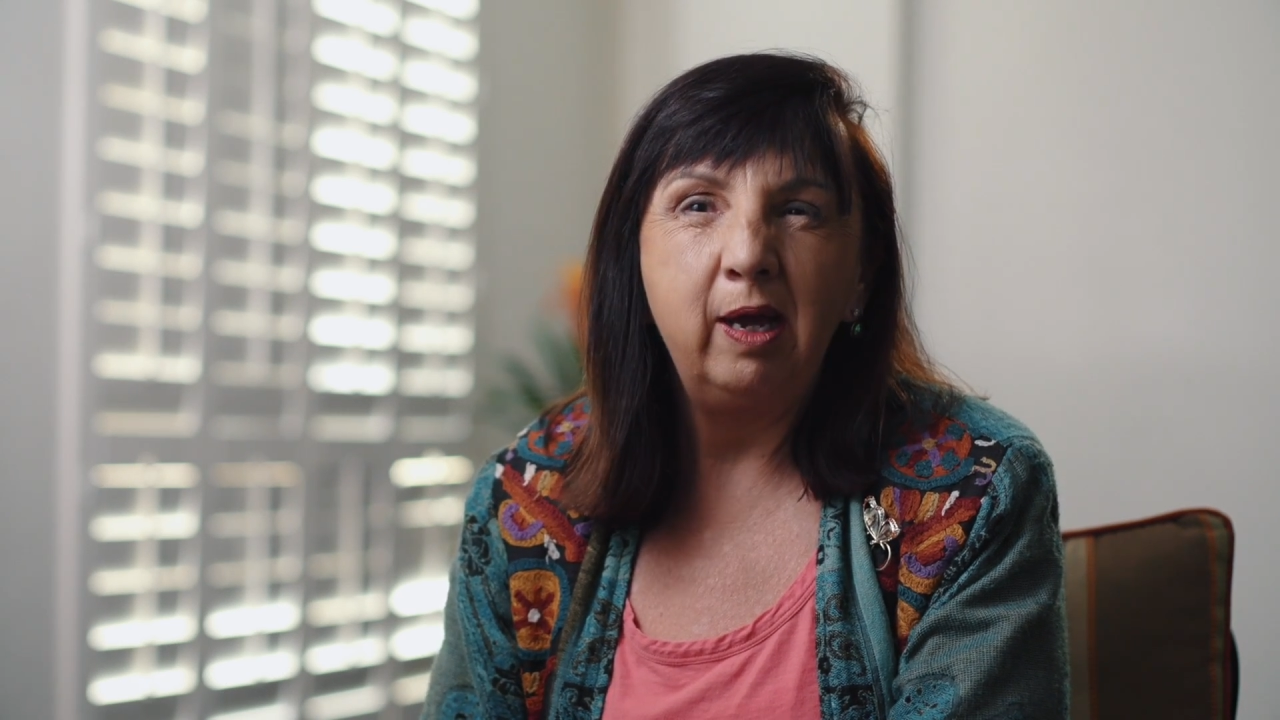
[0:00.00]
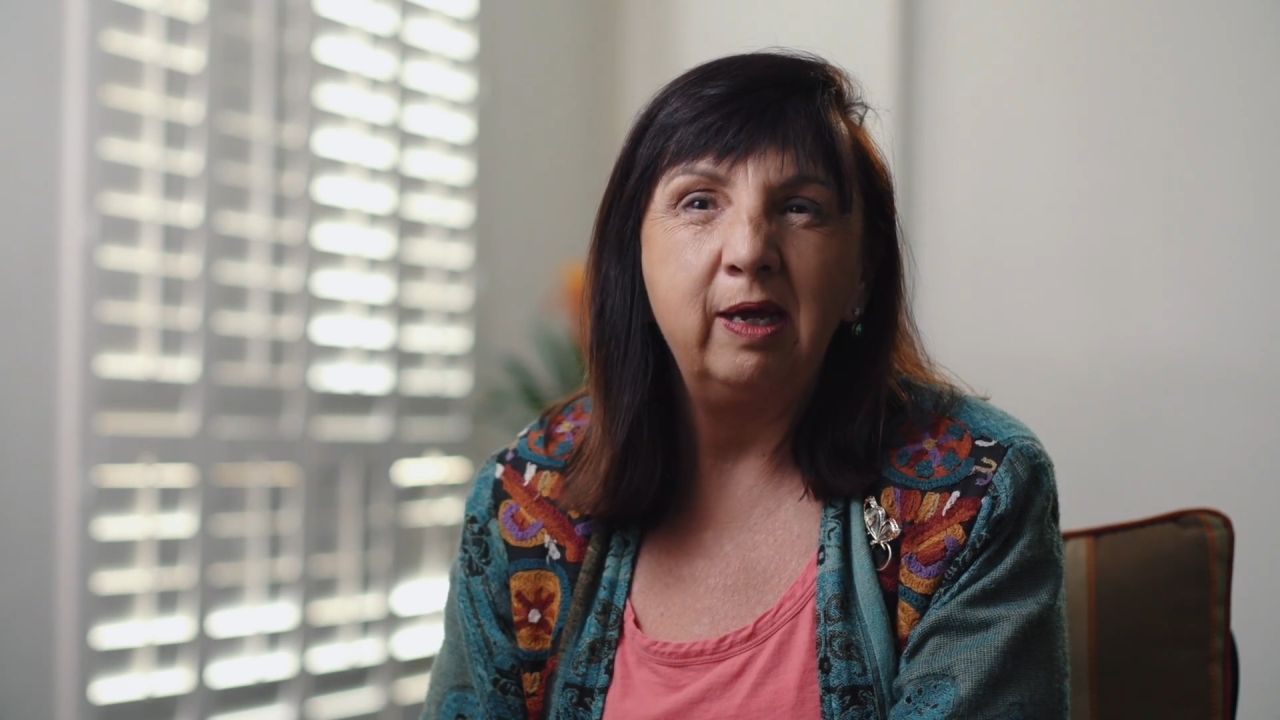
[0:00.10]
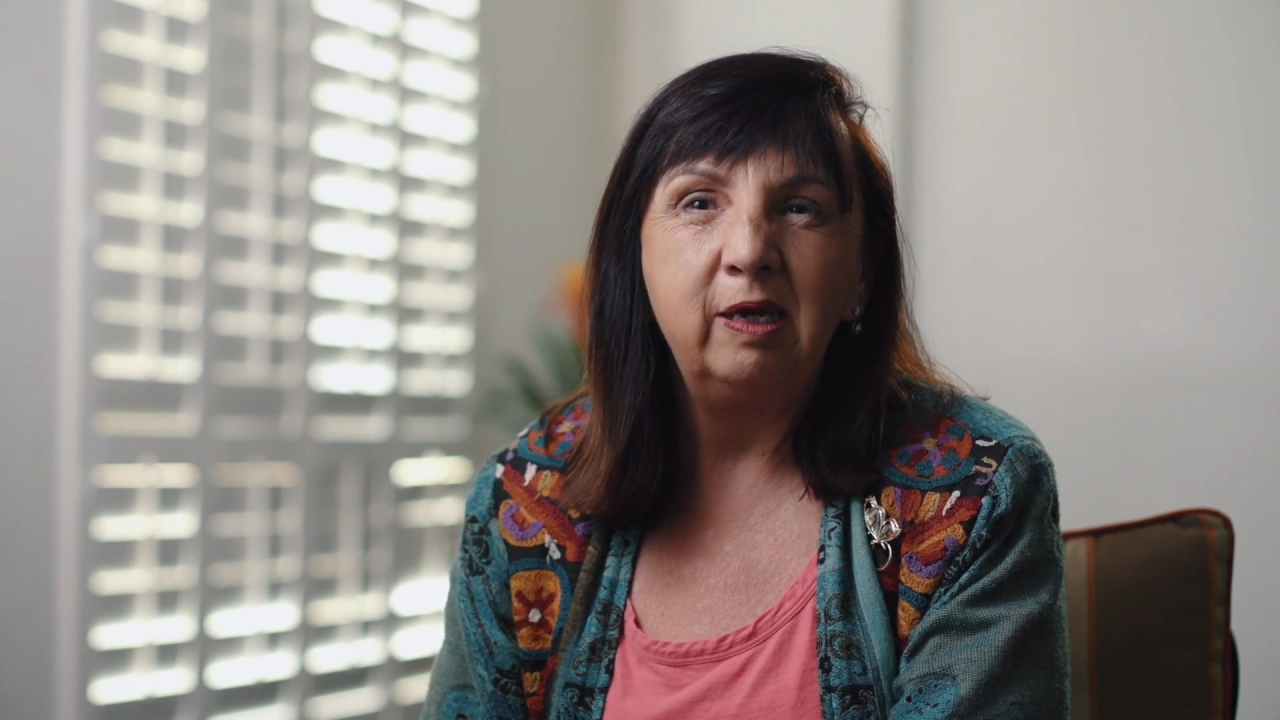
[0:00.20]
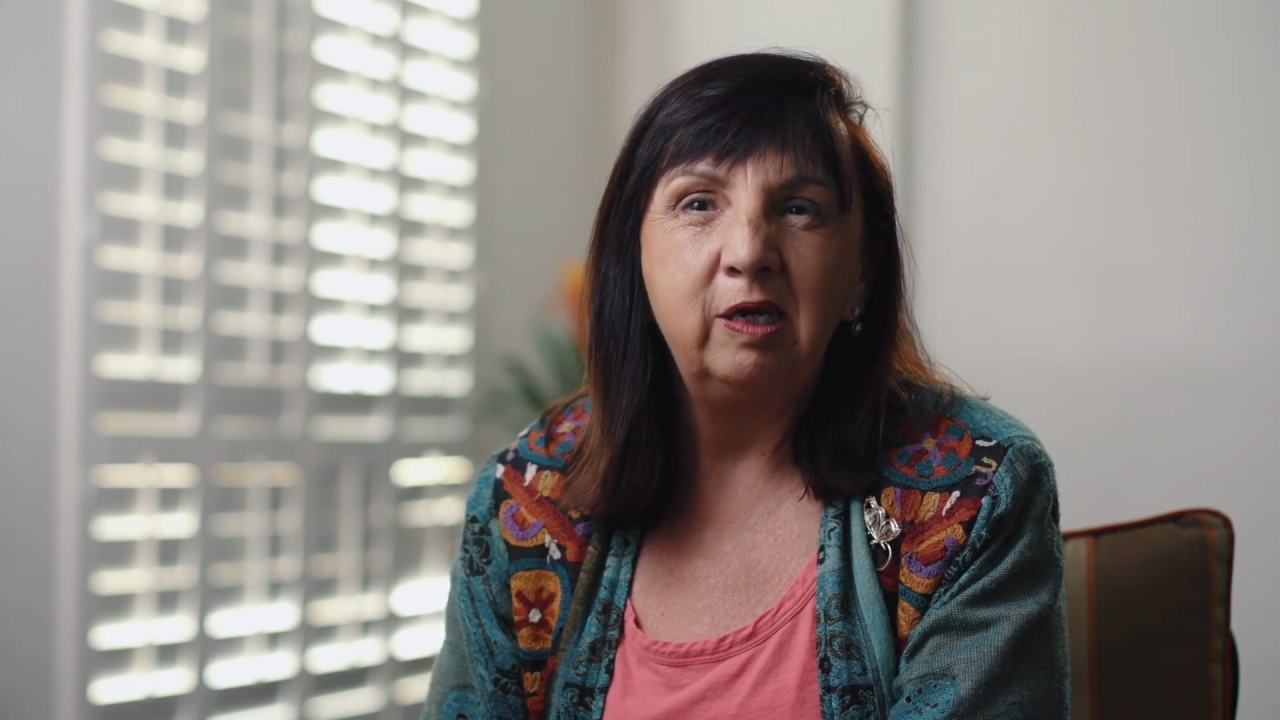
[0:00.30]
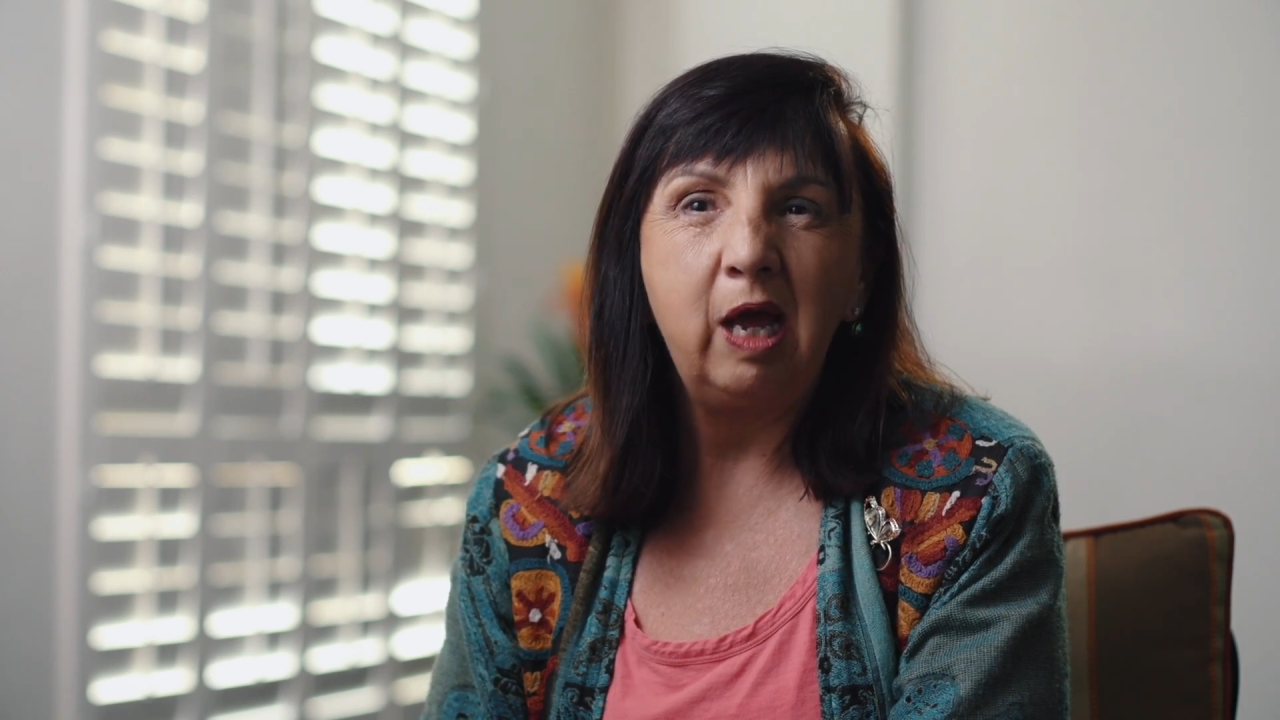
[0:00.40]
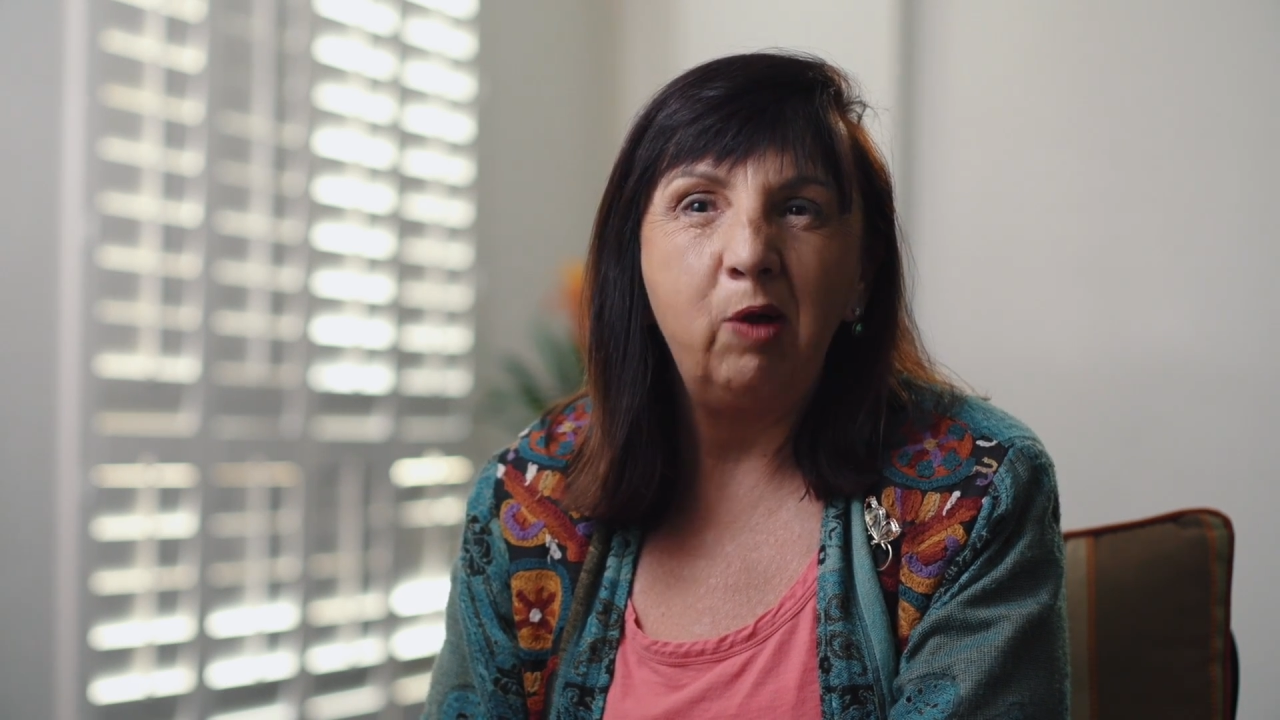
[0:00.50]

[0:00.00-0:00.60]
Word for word: and, yeah,